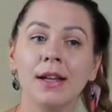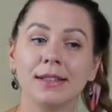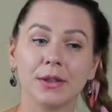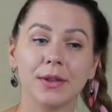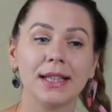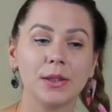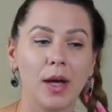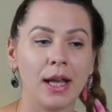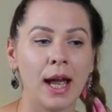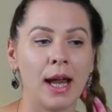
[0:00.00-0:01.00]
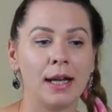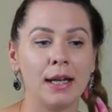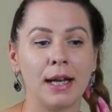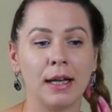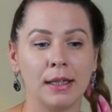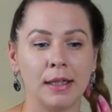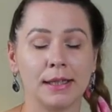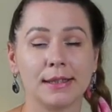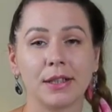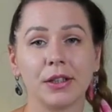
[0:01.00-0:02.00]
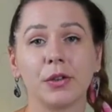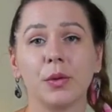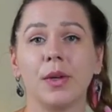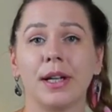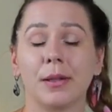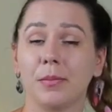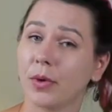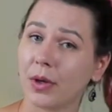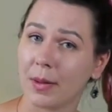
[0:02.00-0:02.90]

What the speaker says: So that's why I started to learn more